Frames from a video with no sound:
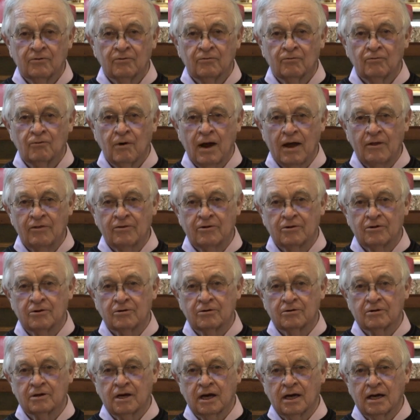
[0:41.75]

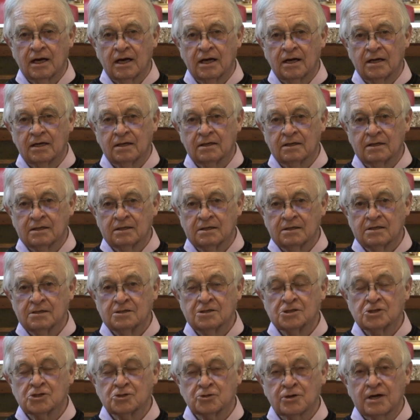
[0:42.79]
rather uh,
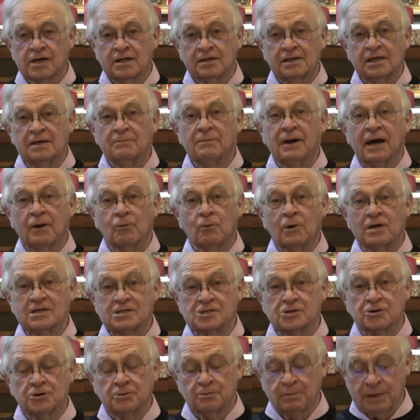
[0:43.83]
strictly by
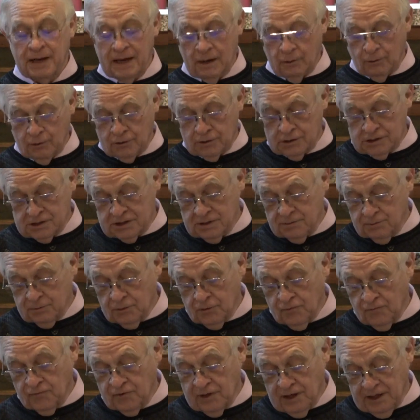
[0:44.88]
Western powers that
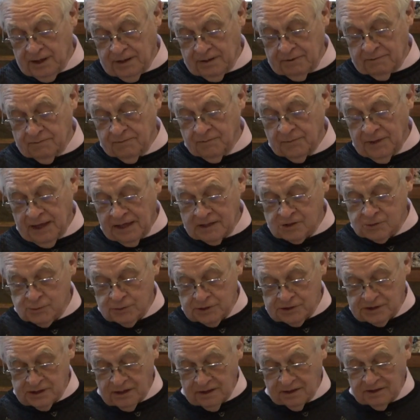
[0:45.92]
moved in. As a
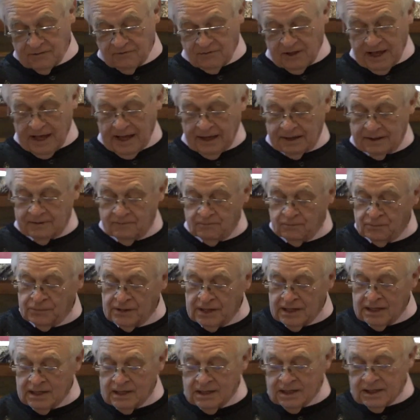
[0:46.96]
result of that,
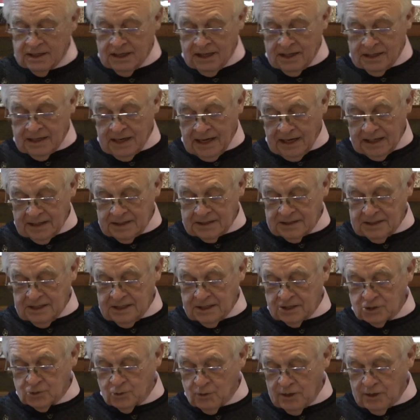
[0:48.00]
in
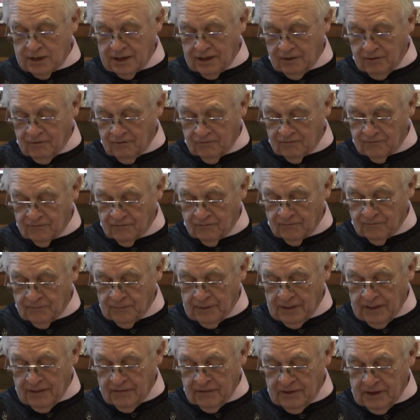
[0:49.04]
1912,
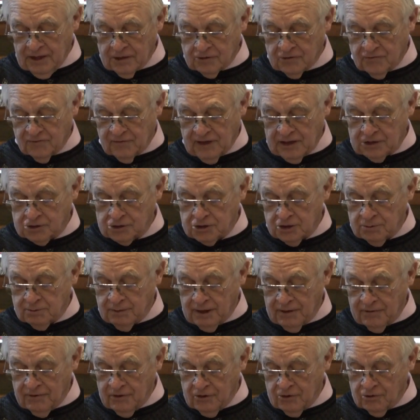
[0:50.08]
the intervention
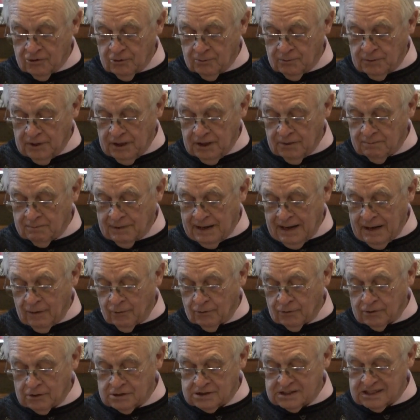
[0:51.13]
by the European
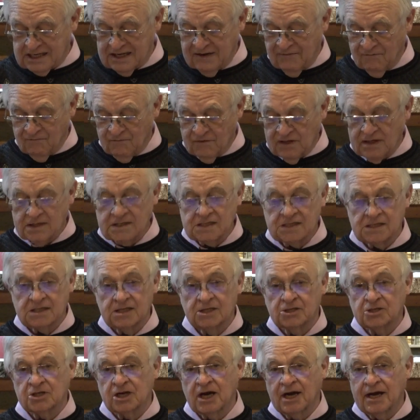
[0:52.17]
powers convinced the
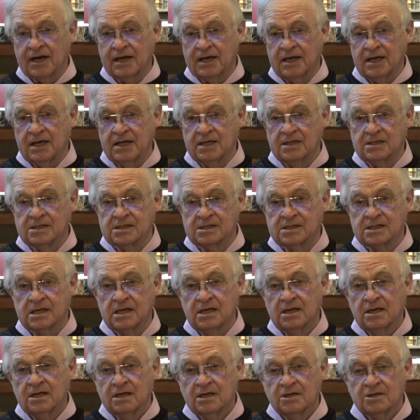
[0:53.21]
Chinese
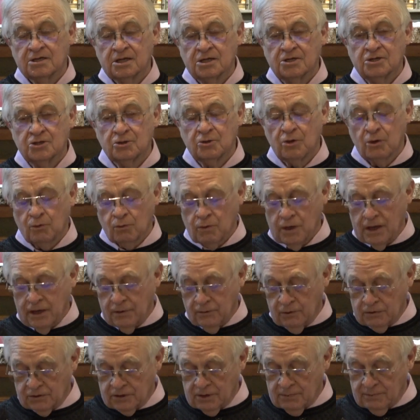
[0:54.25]
to do away
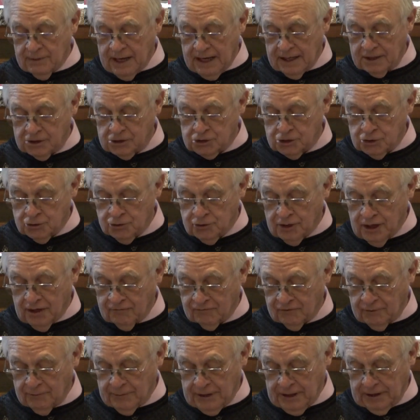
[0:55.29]
with the Manchu
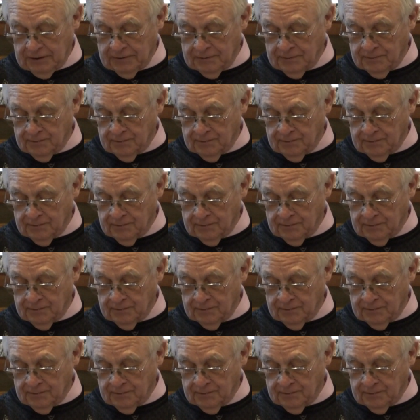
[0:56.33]
government.